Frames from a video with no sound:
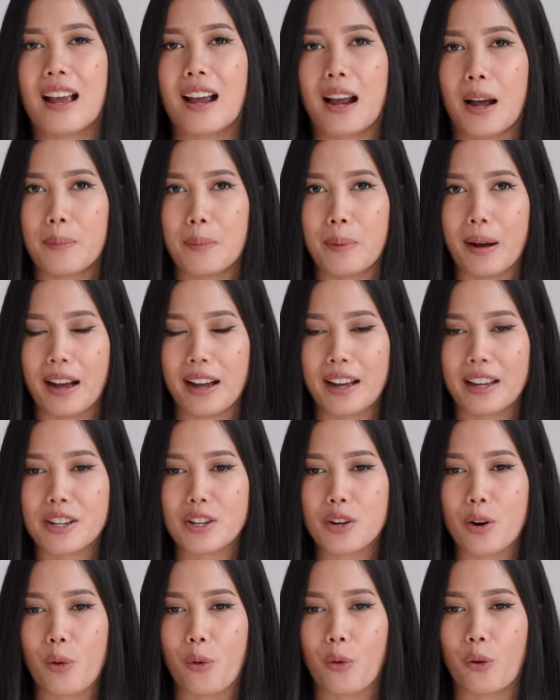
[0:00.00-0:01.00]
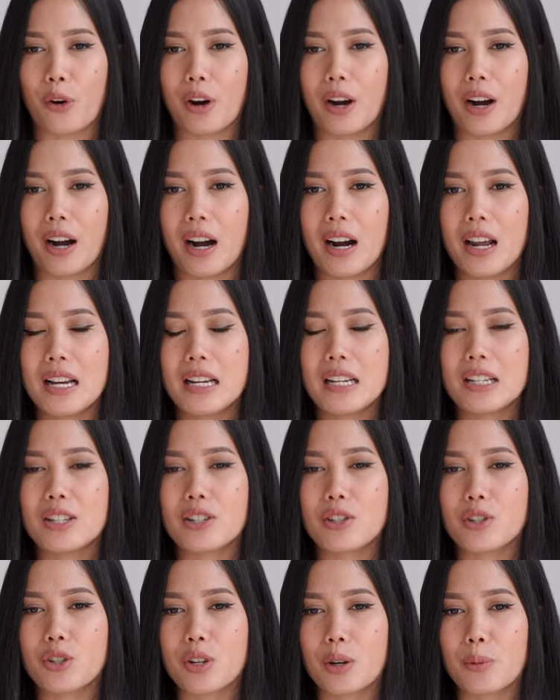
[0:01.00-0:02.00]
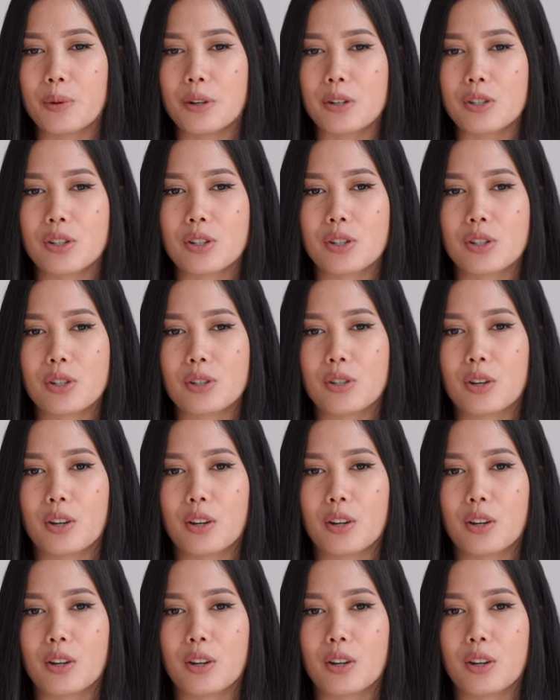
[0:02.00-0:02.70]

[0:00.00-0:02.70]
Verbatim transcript: chabad or jewish